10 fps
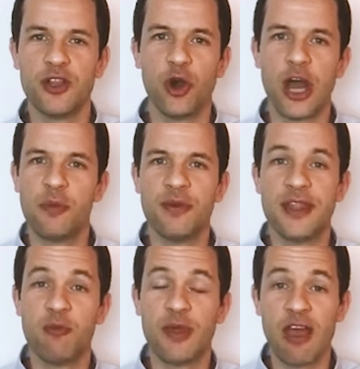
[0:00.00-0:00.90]
and you're
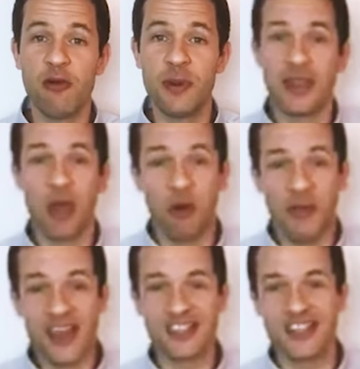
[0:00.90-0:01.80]
helping them with Arabic. How
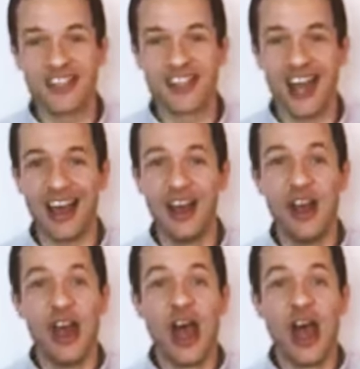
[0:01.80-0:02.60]
amazing is that?